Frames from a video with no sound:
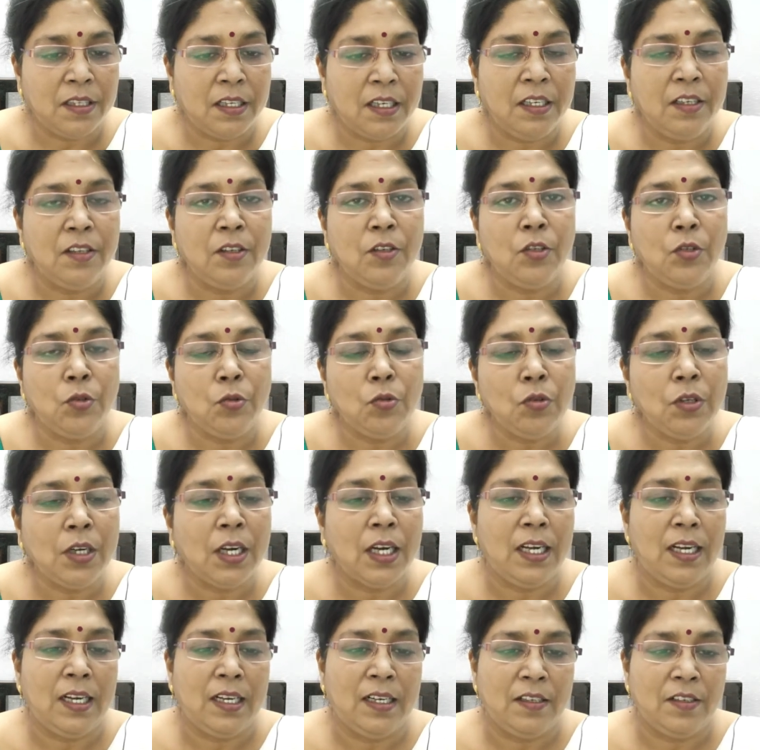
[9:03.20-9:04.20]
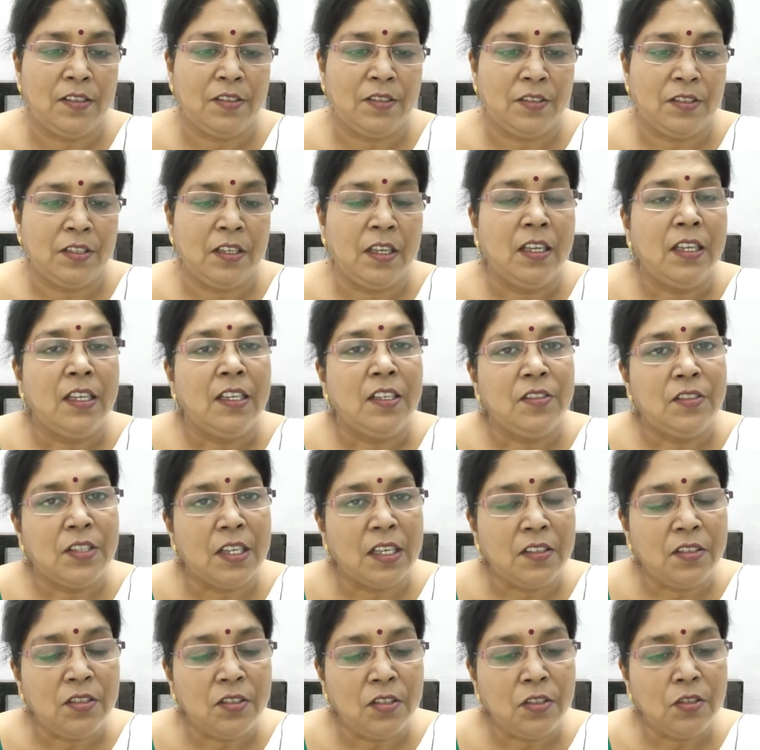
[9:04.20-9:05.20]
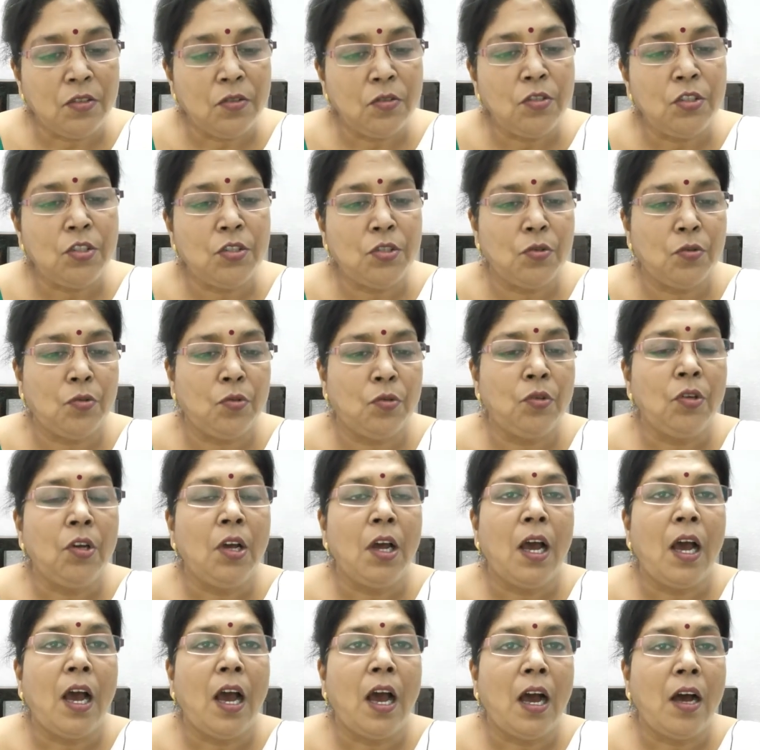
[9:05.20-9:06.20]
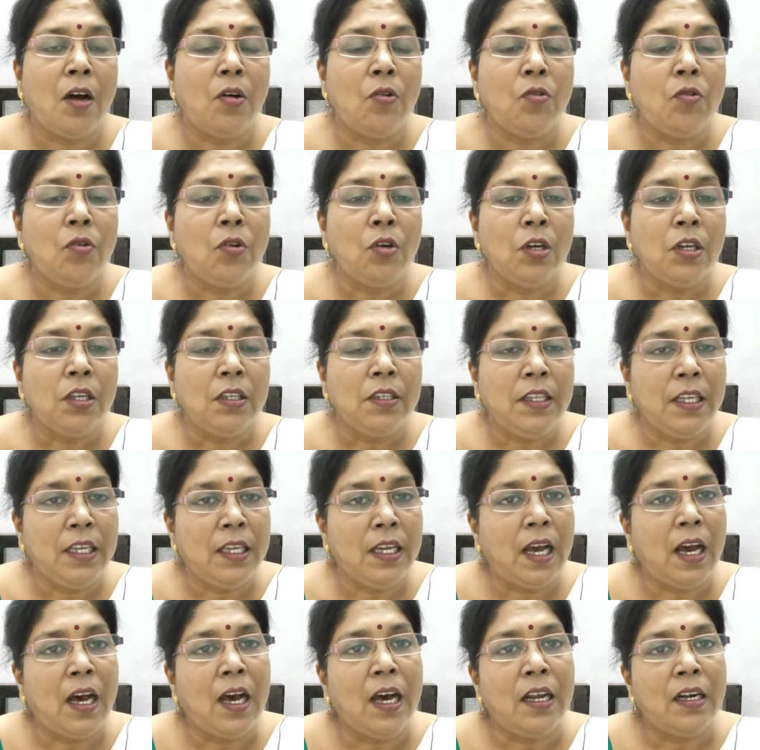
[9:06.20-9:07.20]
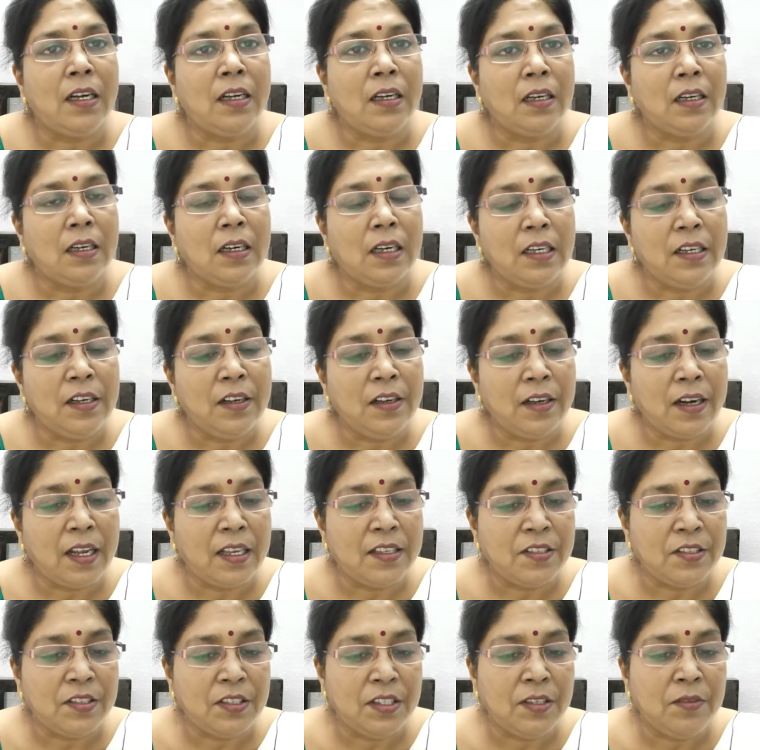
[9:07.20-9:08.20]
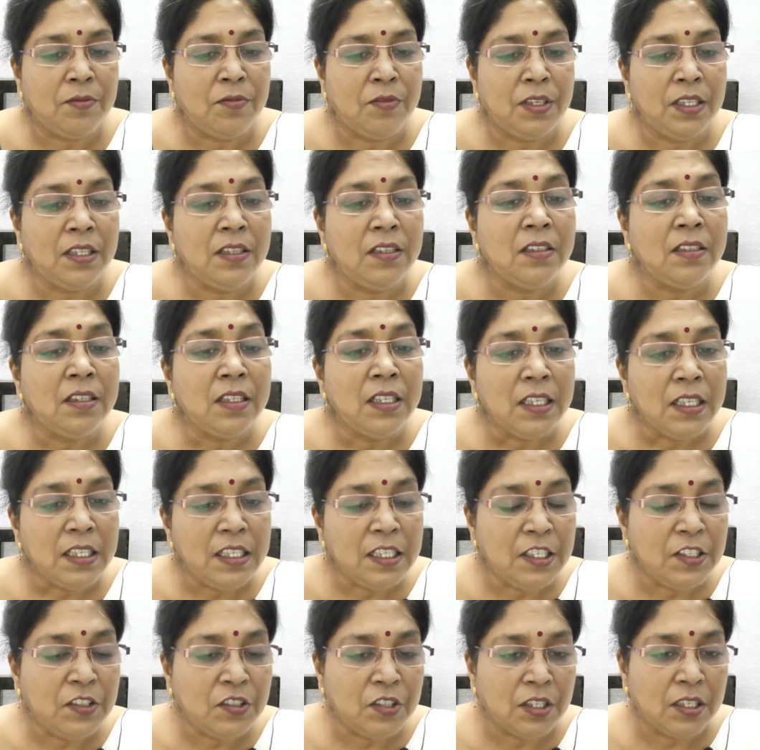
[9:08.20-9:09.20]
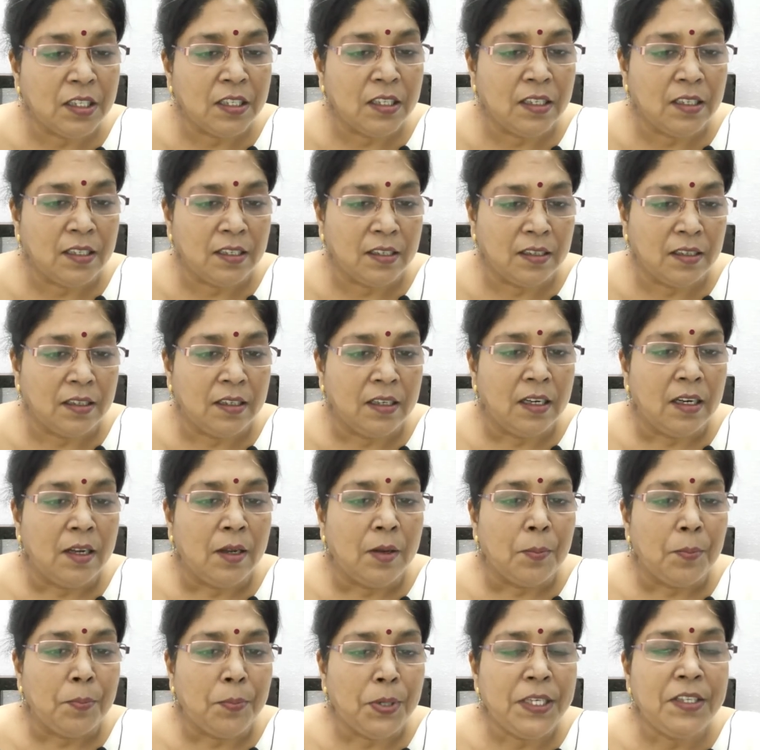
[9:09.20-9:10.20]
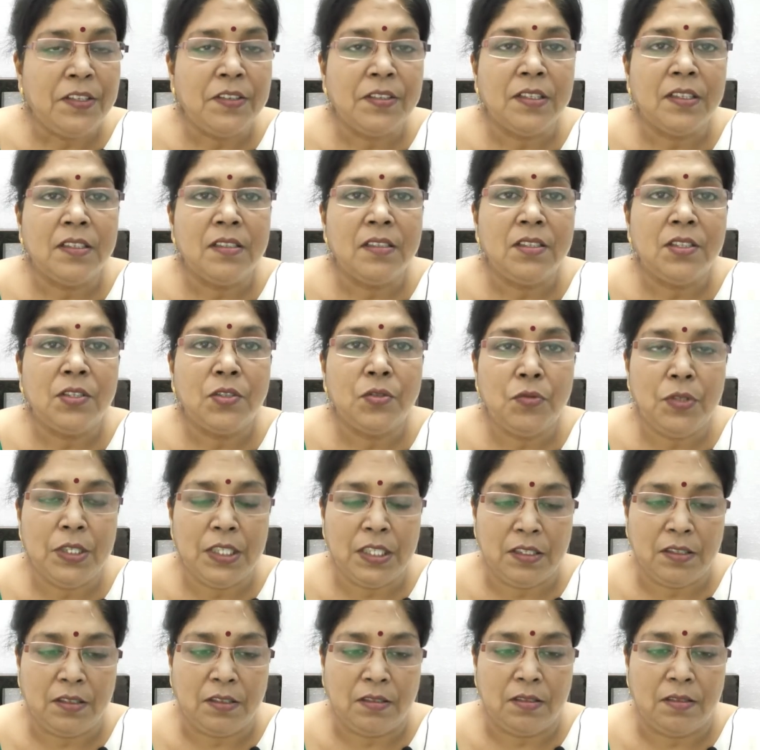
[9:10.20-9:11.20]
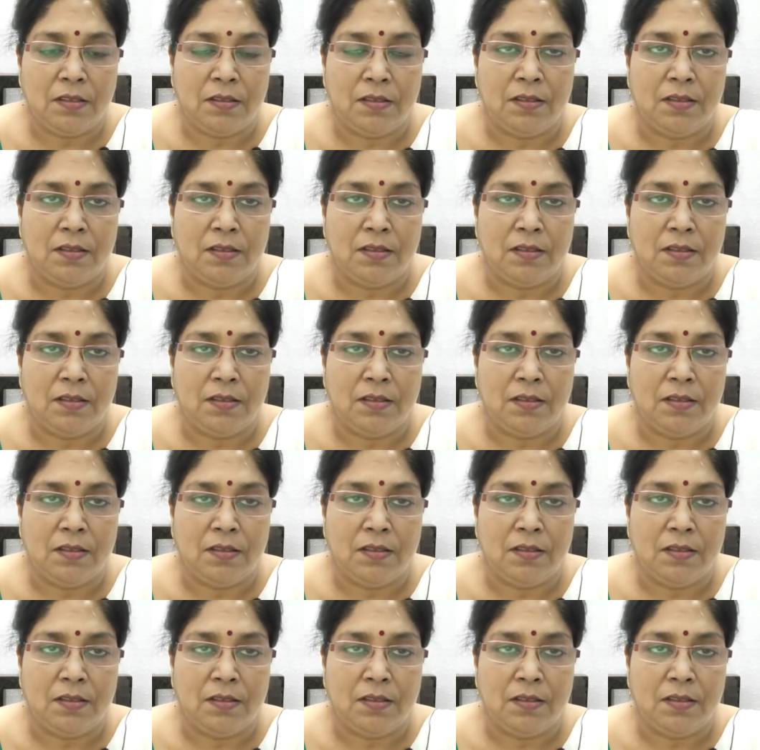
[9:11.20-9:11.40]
in two colors just to show how they are contrasting with each other. Bitter, sweet,